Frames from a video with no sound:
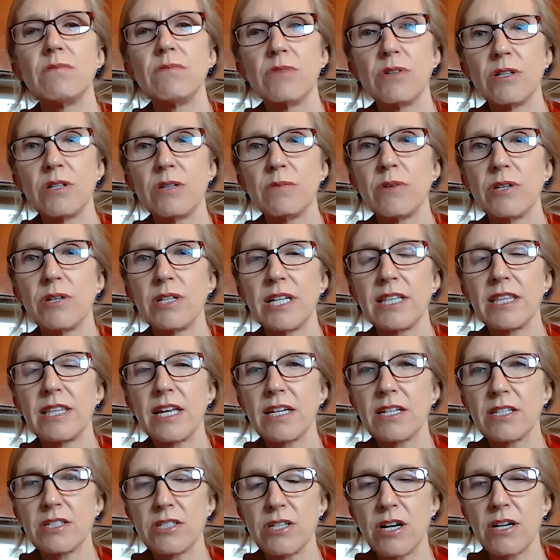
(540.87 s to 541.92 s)
more and more like they
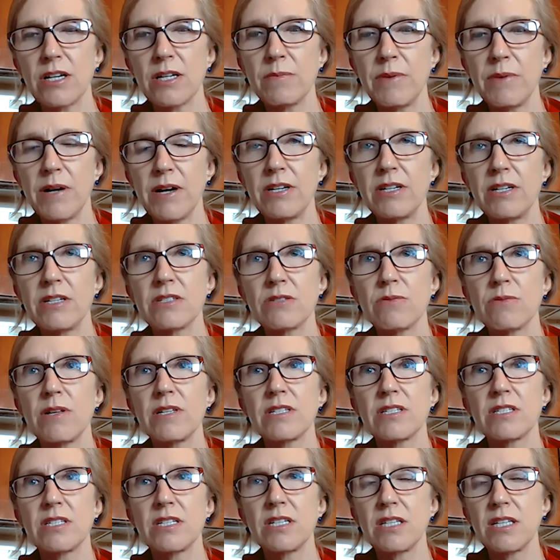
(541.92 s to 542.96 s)
can talk about it, as well
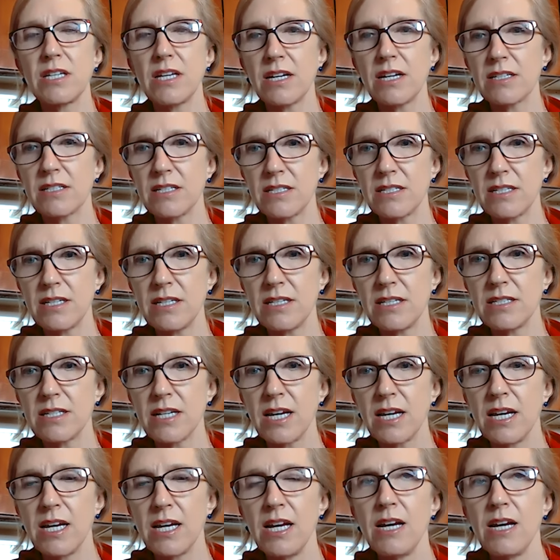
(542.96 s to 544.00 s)
as celiac disease.
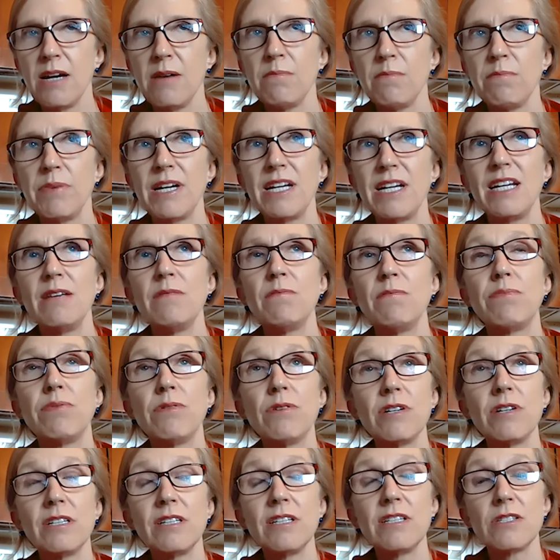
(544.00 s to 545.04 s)
But
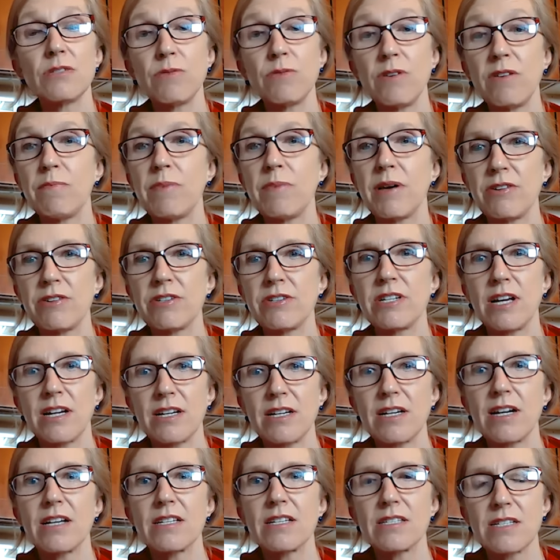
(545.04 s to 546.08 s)
importantly is we have better
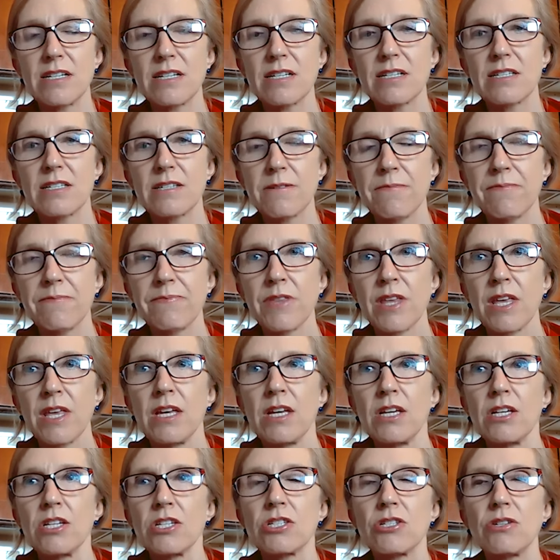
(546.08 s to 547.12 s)
diagnostics.
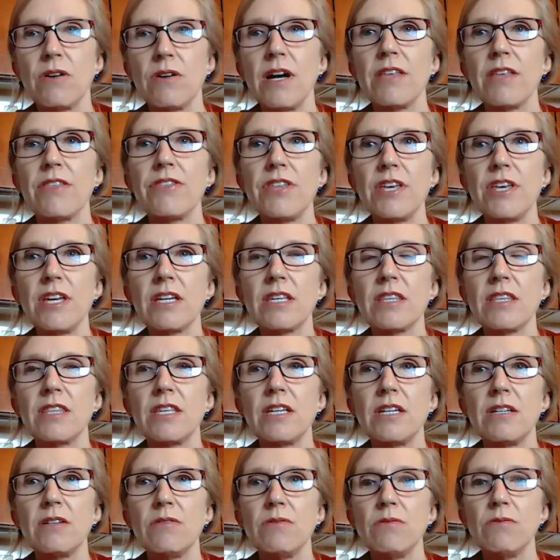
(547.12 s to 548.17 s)
So I think
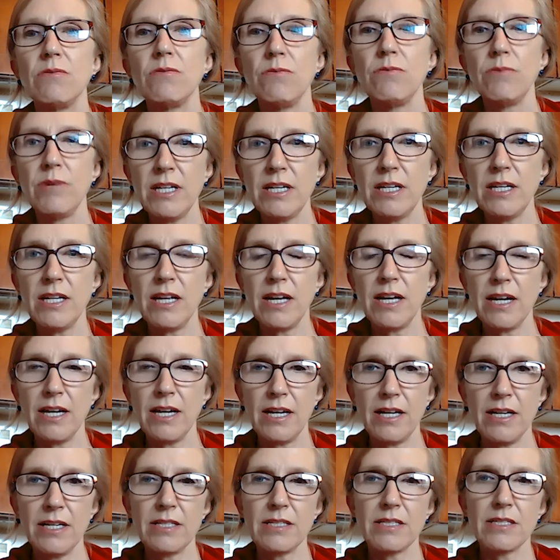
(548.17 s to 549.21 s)
that we
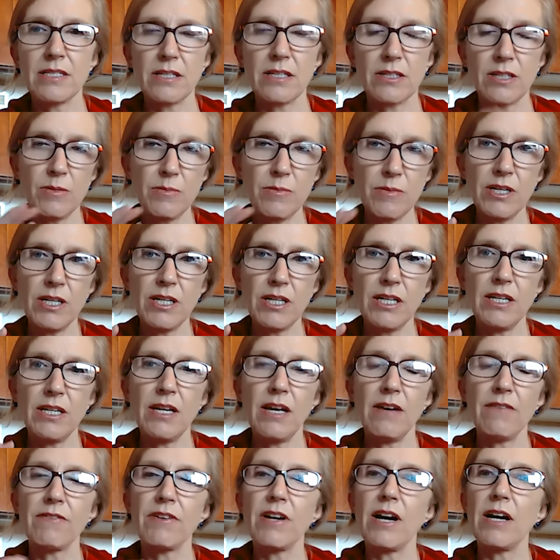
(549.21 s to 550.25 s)
as a community
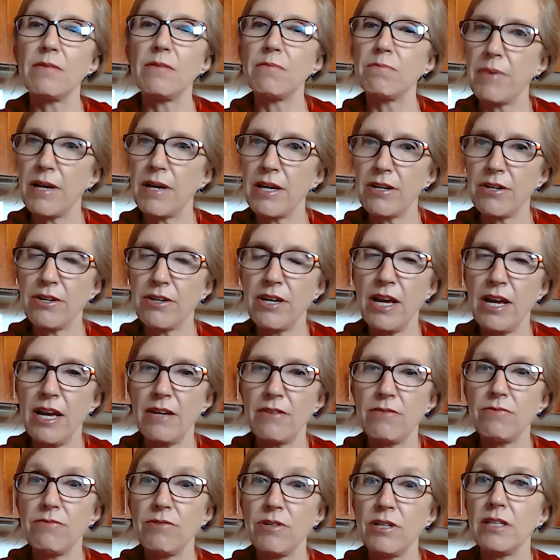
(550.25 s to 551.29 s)
have gotten better at
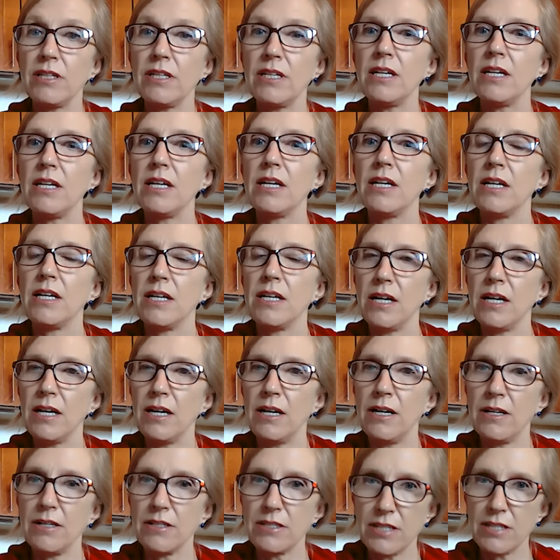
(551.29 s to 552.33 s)
really
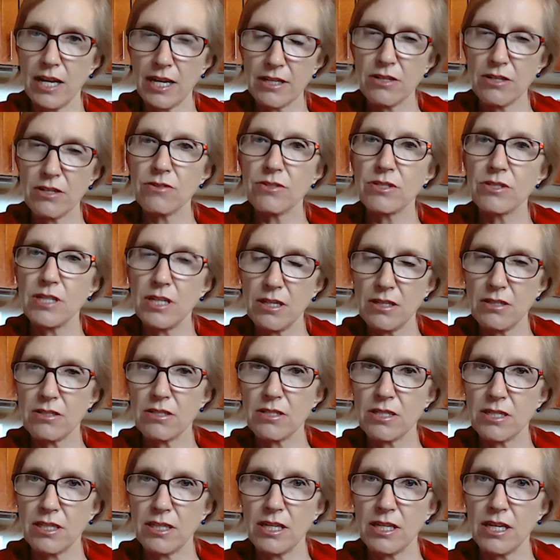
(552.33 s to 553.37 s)
Uh, diagnosing
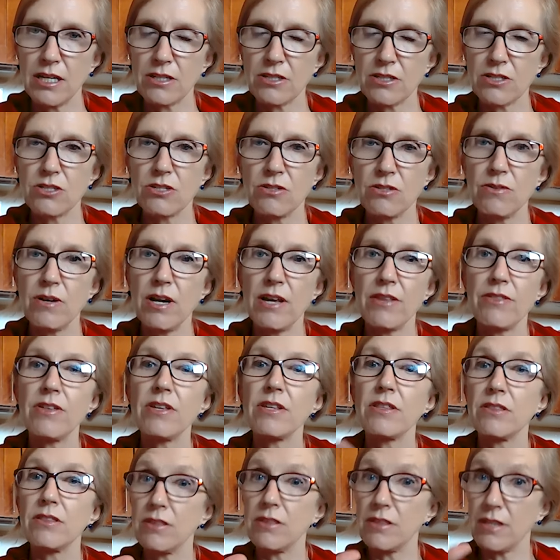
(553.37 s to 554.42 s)
celiac. So I
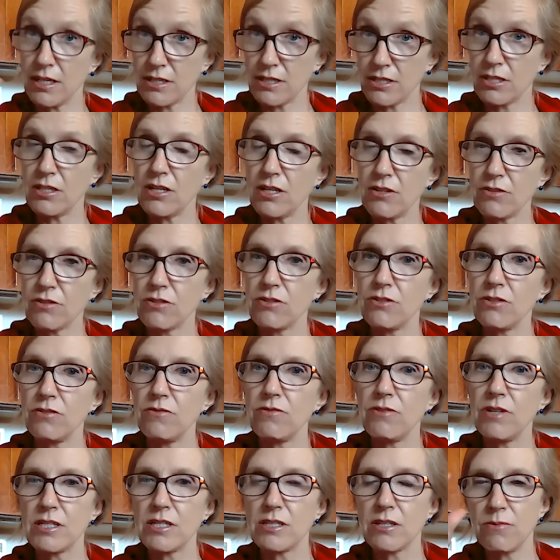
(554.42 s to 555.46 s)
think that's another good
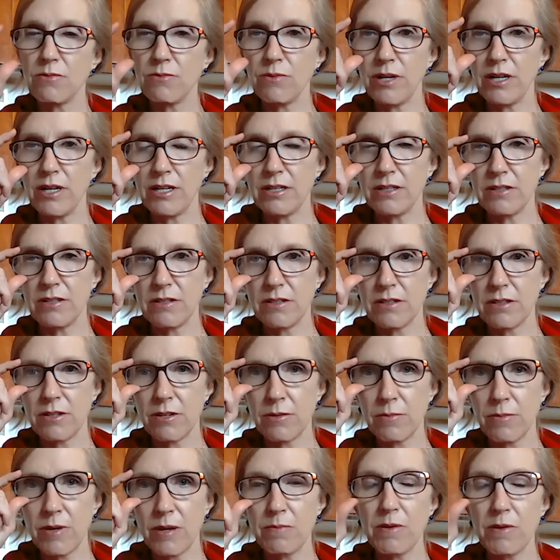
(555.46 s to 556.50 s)
reason why there
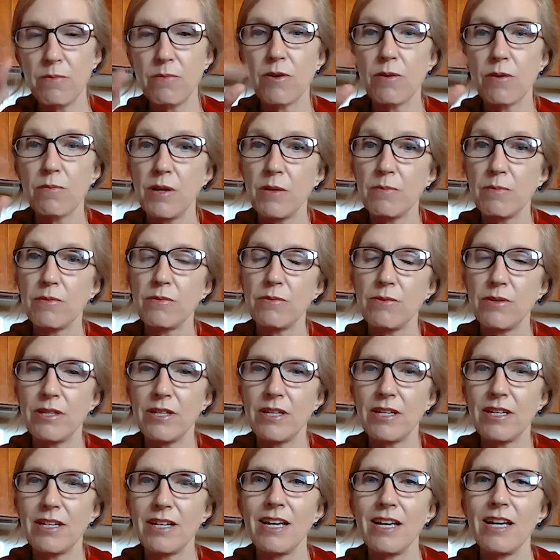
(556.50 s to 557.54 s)
might be more people with
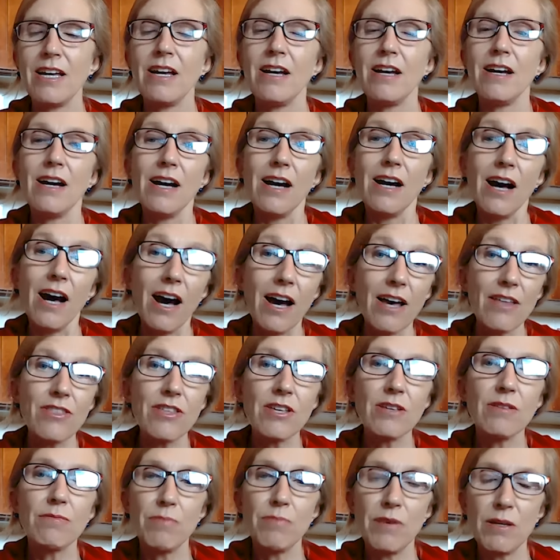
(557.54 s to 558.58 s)
it. I
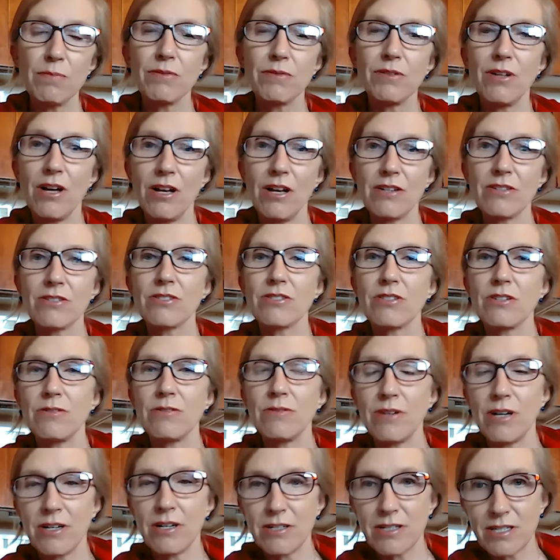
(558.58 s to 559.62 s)
think people also
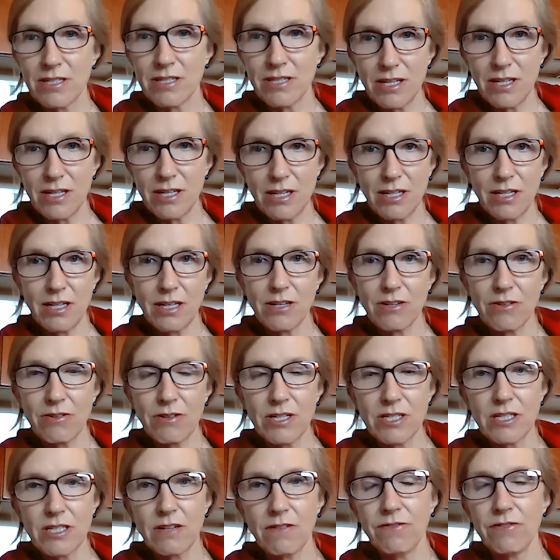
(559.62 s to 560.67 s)
are seeing an
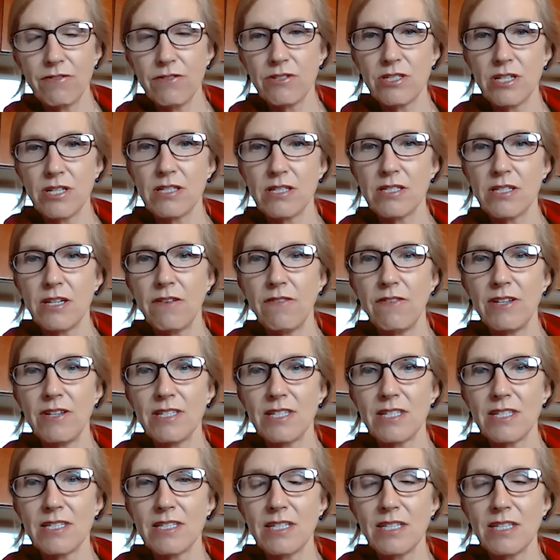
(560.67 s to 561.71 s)
increase in food sensitivities
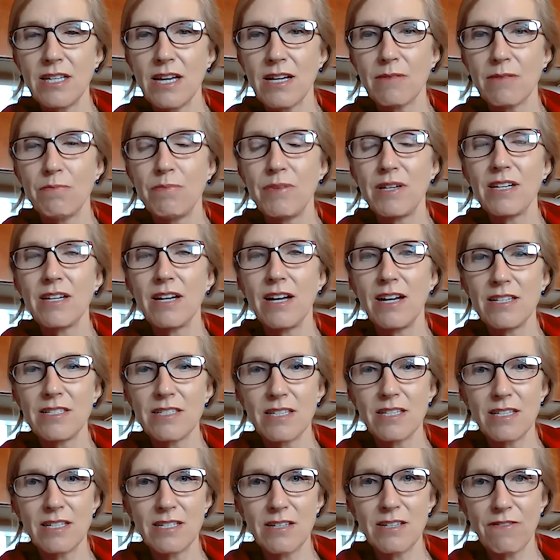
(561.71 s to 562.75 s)
and celiac because of
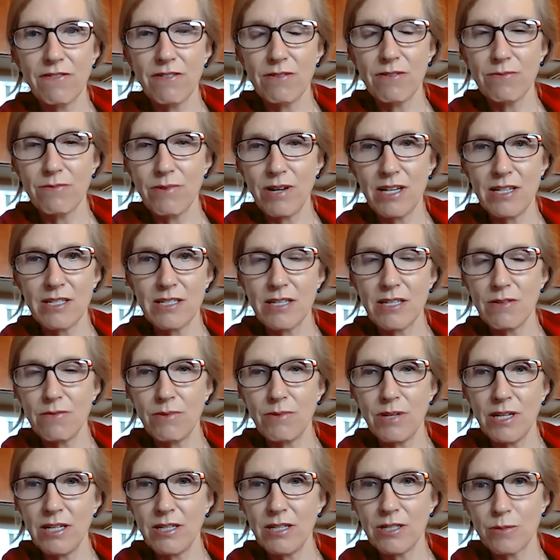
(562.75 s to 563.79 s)
the different ways that
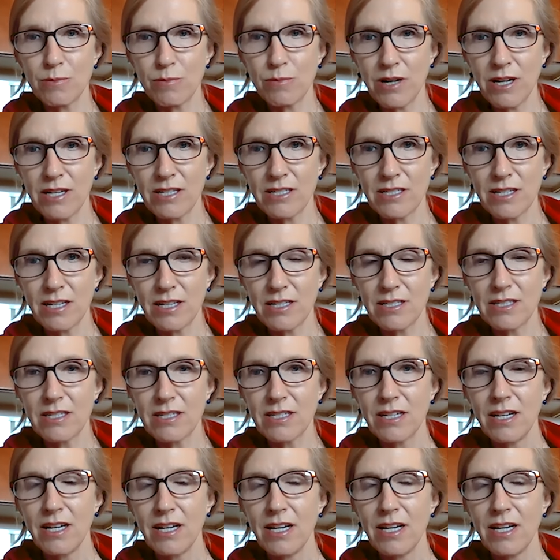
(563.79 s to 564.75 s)
wheat is processed,